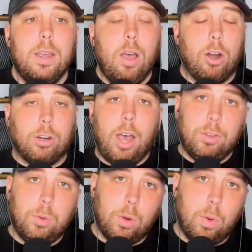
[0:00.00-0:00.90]
our
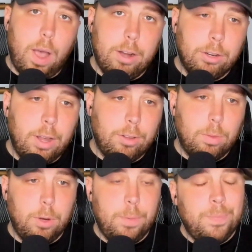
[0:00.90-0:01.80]
cost to acquire a
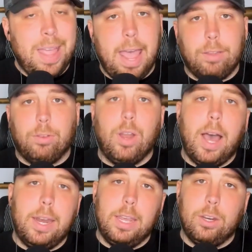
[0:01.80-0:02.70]
customer has
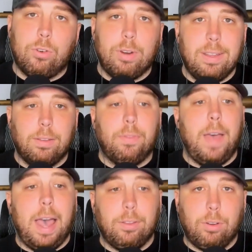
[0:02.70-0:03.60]
not increased
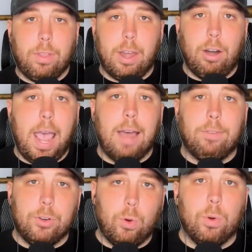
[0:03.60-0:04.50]
faster than our
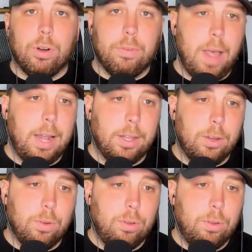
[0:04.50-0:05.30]
average order value.